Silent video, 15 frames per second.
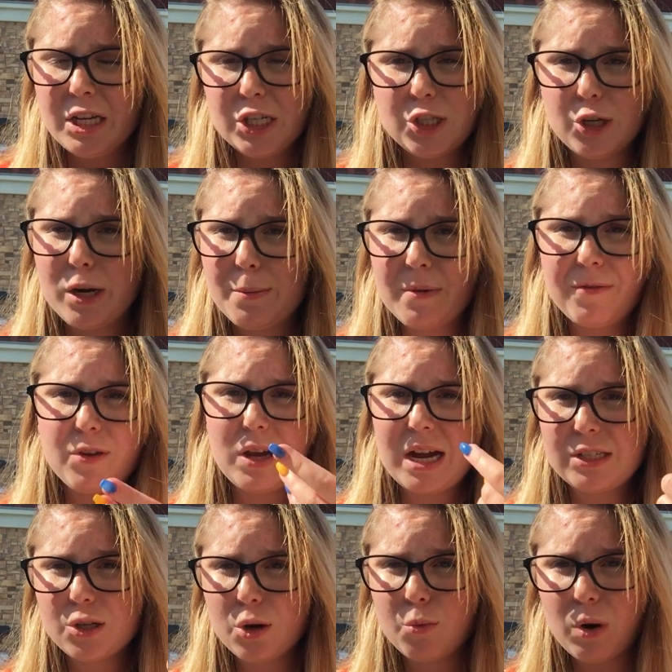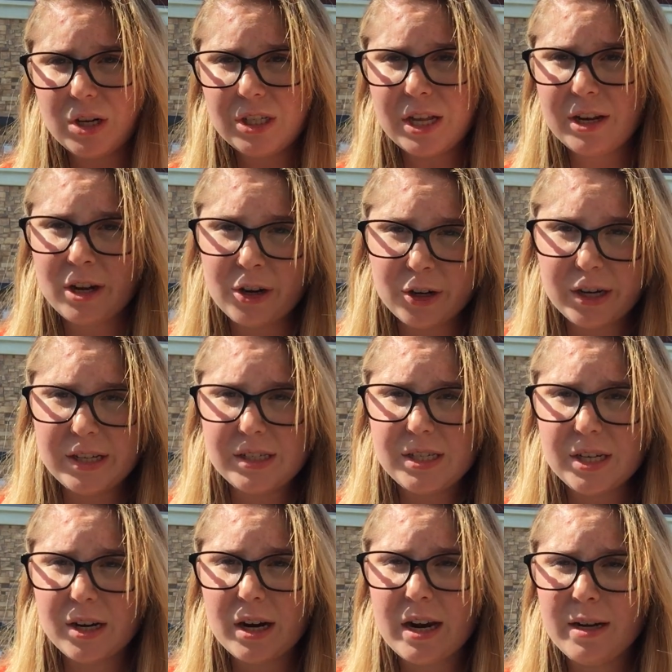stream, if you guys go and watch that on her
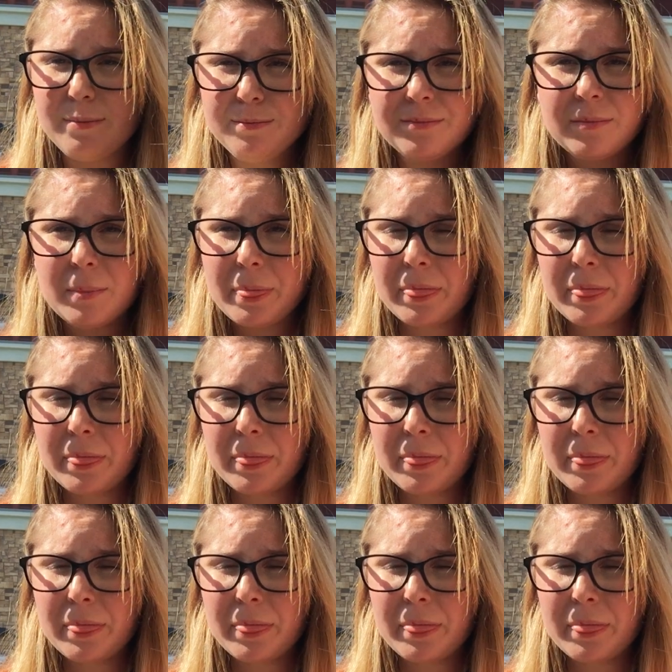Instagram,